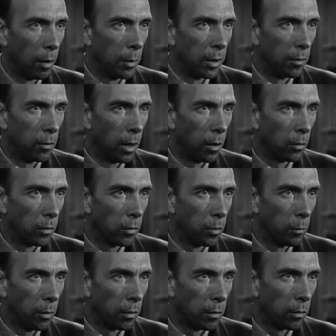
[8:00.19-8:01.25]
I made the rounds for a
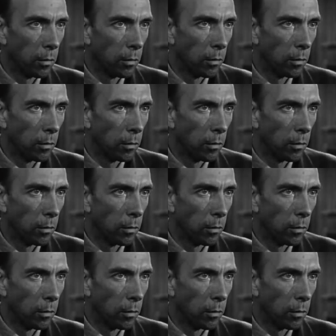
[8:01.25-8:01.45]
month.